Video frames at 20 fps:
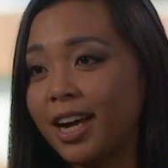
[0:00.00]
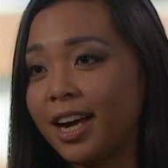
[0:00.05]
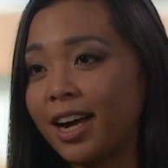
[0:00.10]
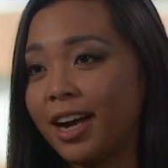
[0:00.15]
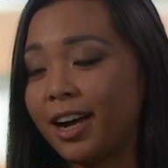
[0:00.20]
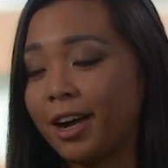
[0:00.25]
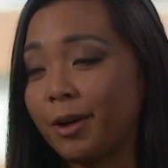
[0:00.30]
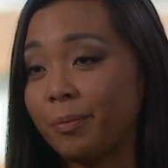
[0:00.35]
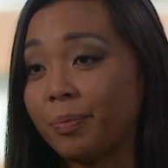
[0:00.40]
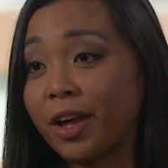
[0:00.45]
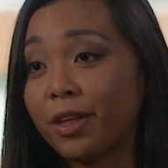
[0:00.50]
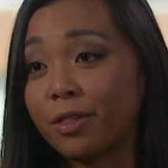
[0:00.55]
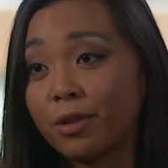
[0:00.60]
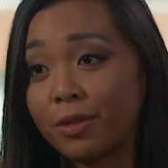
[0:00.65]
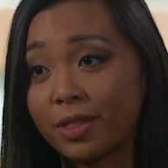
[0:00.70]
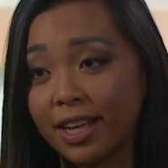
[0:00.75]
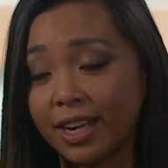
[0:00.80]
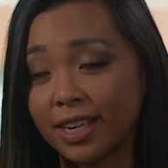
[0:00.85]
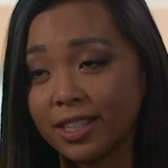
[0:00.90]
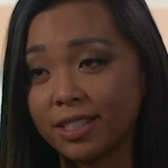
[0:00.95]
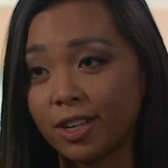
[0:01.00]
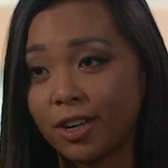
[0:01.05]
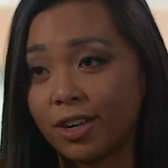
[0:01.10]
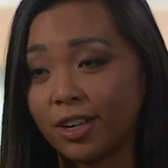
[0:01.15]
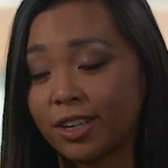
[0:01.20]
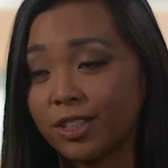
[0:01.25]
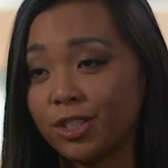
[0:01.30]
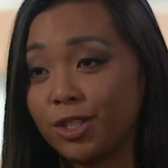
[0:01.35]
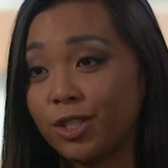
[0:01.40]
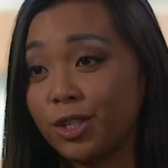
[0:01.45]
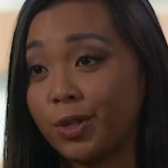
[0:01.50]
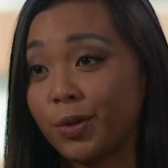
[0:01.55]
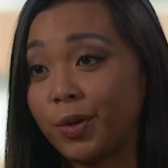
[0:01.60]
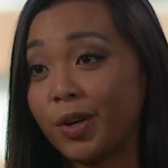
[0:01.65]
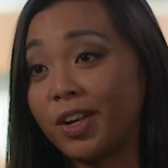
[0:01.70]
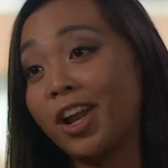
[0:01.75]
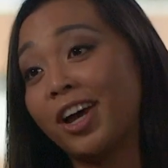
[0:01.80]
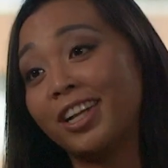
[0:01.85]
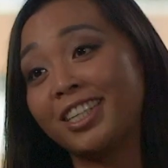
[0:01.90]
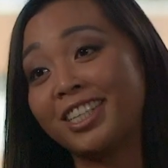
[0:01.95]
Um, other things are to
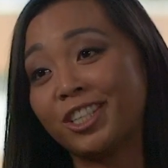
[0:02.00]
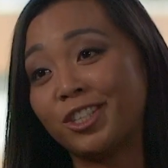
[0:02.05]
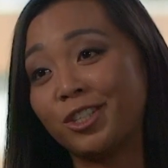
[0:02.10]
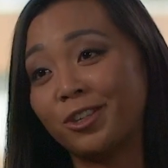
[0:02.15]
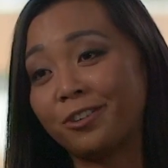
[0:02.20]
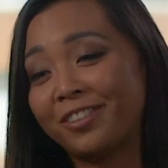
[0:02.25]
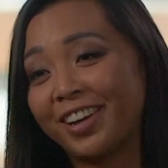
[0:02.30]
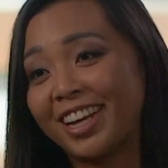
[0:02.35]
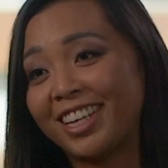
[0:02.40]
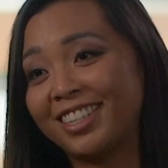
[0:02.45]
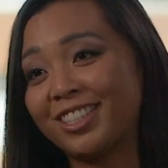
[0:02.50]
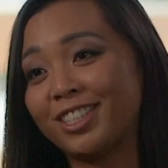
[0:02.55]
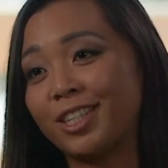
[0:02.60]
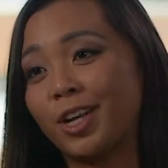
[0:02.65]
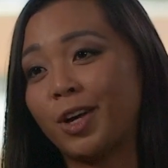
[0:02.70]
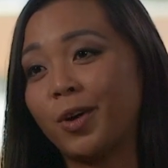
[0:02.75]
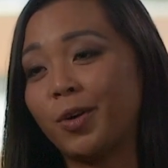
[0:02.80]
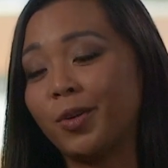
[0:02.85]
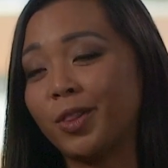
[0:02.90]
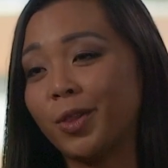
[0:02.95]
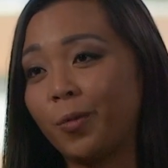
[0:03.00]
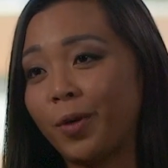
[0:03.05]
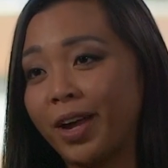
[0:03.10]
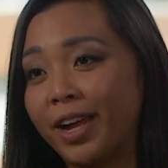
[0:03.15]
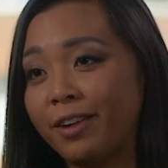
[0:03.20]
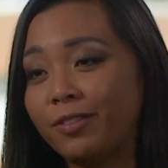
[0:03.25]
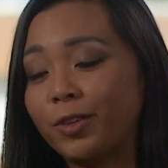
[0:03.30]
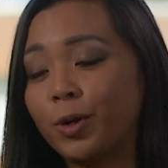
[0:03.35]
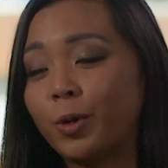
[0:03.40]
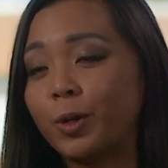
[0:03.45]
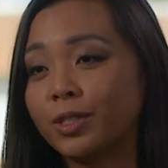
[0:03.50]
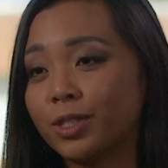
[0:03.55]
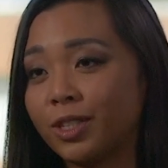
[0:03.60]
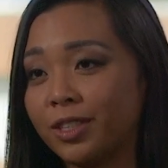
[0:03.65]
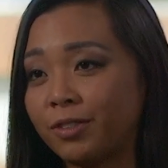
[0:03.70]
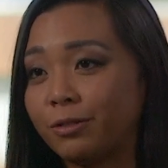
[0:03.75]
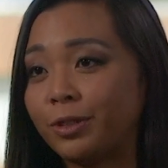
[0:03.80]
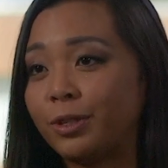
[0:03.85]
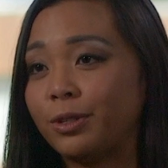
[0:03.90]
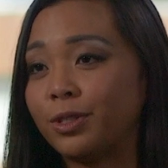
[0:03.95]
not touch your face. So the way colds
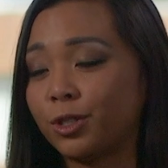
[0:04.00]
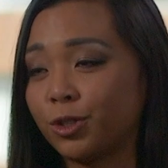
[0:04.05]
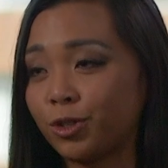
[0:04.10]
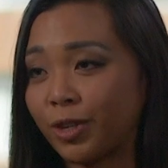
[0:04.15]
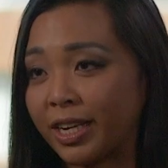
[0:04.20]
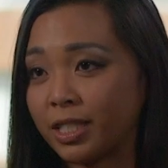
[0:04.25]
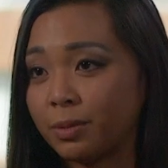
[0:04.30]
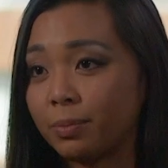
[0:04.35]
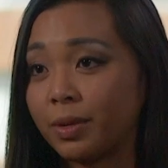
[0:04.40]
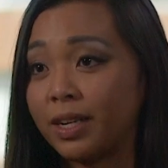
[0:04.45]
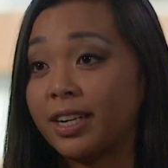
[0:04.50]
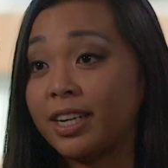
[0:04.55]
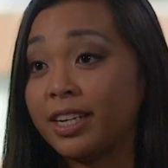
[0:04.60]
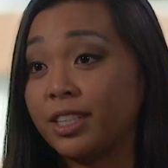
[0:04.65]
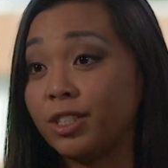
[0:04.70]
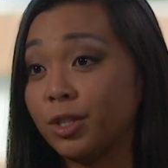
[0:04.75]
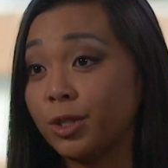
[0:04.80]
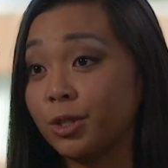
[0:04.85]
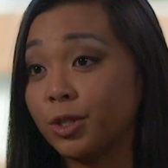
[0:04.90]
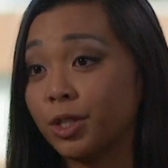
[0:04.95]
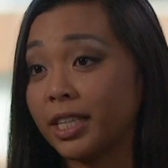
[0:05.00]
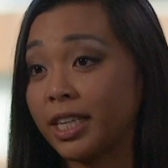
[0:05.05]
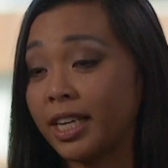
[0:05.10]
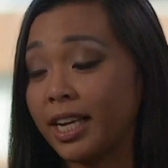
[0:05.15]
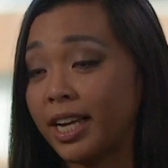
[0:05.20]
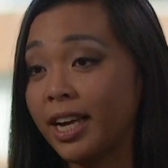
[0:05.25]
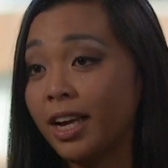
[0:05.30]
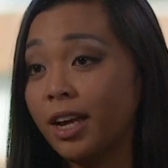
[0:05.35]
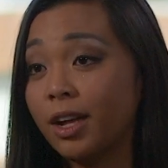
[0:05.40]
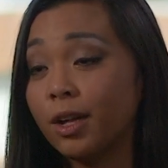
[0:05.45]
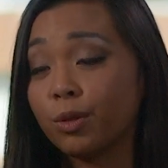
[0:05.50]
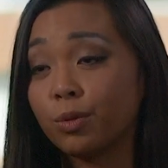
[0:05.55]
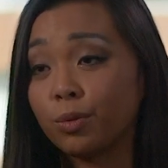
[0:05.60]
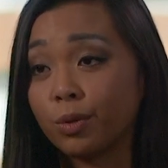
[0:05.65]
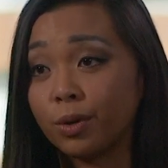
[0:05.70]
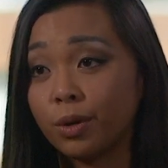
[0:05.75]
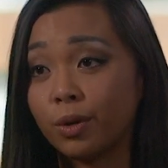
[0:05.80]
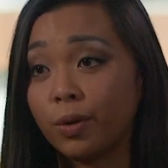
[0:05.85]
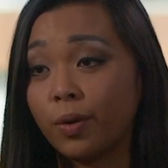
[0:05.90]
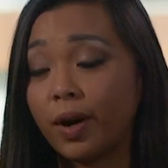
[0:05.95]
and flus are transmitted is usually
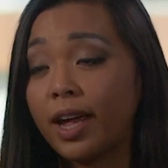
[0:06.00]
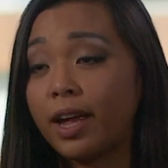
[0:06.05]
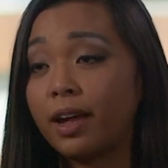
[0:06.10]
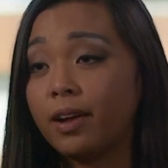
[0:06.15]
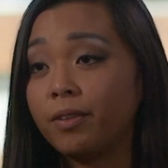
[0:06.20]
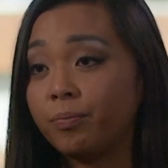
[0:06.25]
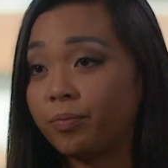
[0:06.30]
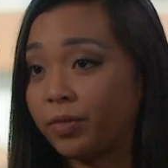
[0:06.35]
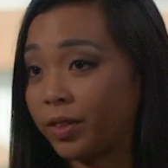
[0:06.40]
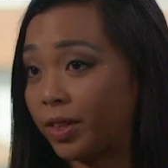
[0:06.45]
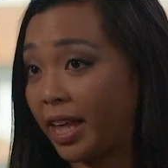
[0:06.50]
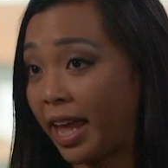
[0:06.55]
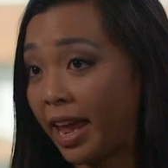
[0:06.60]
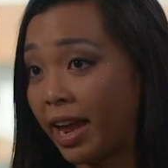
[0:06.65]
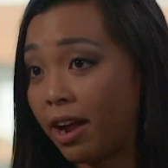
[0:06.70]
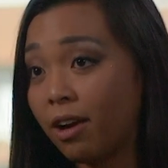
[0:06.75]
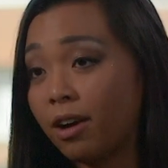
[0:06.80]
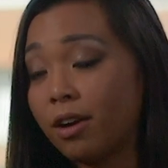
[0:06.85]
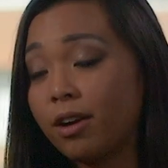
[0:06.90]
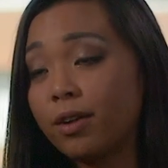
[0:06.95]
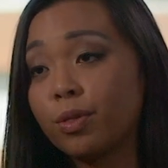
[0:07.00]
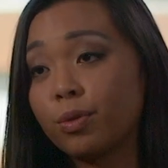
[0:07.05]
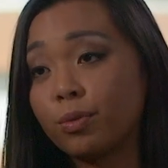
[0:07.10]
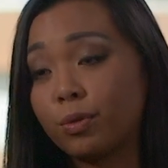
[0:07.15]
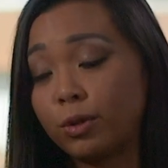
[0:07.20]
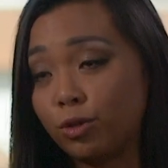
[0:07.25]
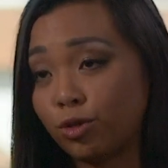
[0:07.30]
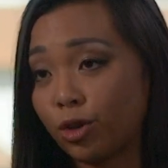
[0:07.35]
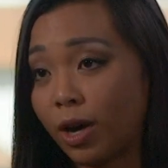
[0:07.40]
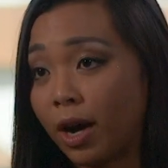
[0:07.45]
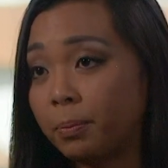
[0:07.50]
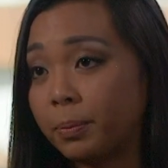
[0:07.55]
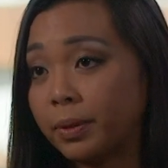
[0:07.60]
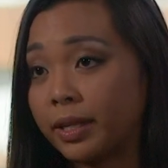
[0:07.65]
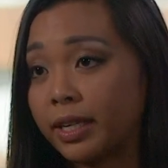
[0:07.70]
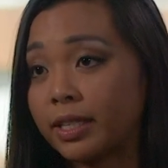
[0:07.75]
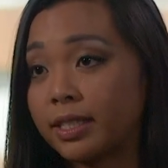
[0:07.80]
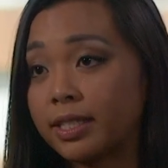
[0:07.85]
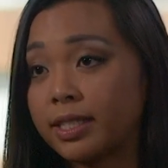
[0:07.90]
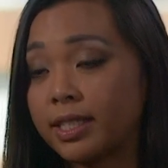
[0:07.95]
through the air, through
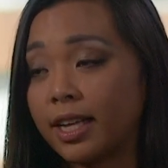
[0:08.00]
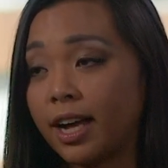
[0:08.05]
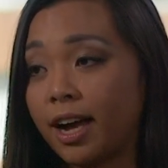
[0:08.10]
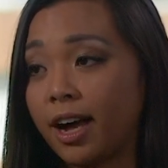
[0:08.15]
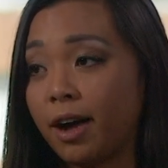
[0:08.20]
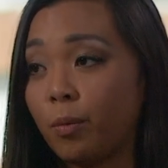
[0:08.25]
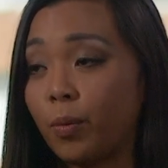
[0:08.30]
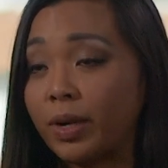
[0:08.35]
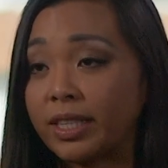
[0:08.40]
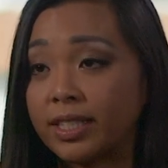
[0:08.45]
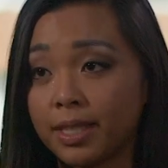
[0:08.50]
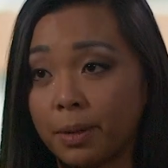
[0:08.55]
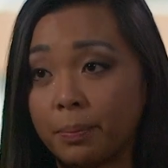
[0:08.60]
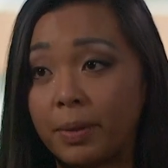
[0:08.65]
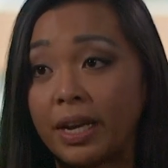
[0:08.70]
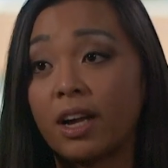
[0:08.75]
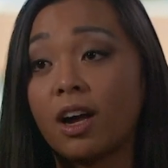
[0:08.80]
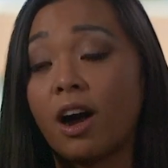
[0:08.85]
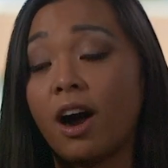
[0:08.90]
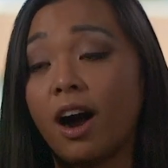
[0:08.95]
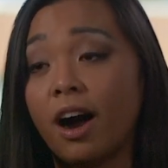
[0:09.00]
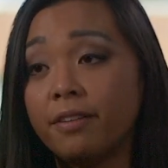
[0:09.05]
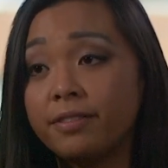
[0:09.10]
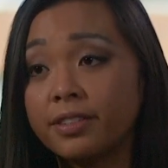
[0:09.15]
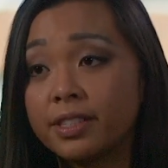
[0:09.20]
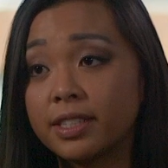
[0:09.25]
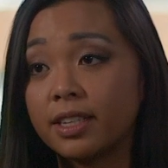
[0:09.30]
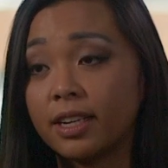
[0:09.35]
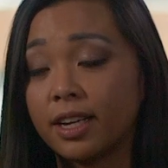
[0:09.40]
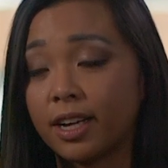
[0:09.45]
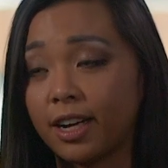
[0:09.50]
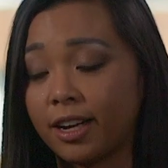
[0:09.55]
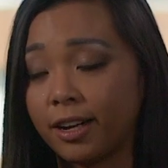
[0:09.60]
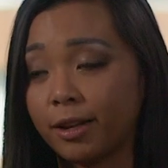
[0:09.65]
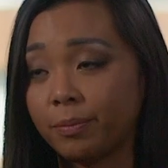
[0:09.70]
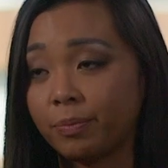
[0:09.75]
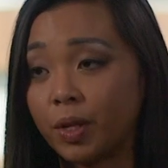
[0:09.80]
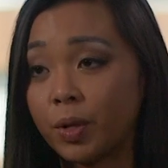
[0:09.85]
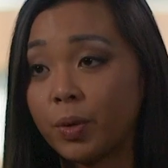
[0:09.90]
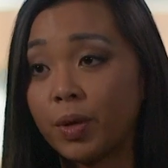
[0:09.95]
droplets. Um, when somebody coughs,
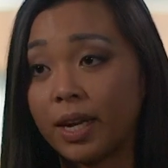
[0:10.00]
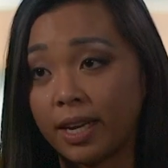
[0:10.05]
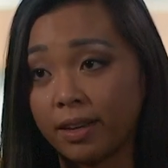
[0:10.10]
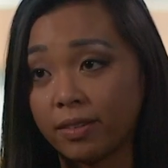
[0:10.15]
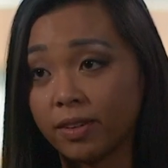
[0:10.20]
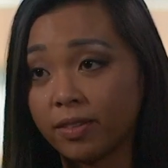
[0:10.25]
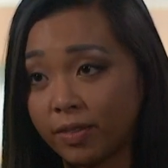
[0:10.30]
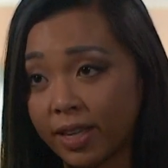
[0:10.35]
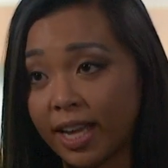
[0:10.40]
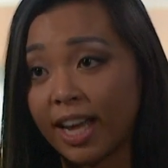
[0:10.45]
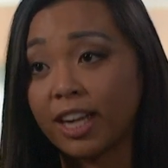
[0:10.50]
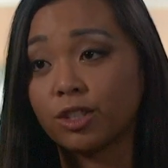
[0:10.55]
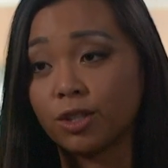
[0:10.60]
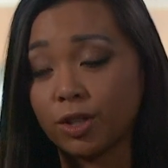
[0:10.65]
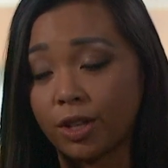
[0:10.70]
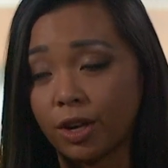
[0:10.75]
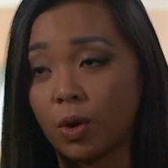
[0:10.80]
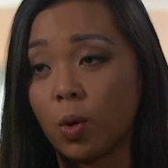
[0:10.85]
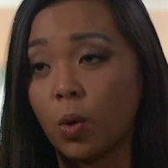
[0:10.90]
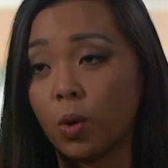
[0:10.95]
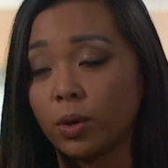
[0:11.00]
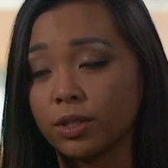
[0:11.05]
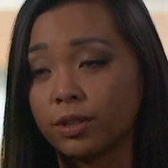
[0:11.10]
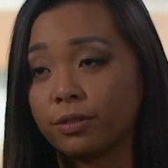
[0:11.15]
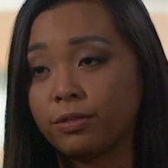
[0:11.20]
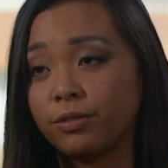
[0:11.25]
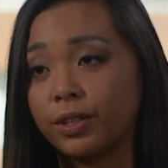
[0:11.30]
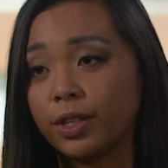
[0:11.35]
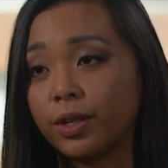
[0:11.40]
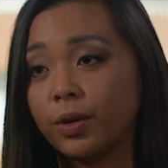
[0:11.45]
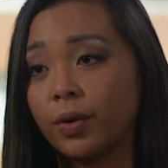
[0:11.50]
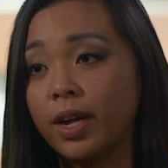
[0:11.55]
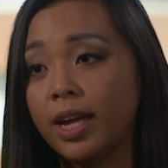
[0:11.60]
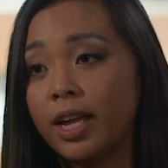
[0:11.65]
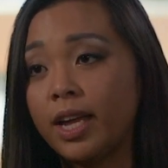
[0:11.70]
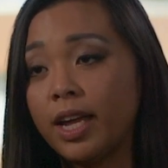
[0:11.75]
um, you can catch their cold or flu.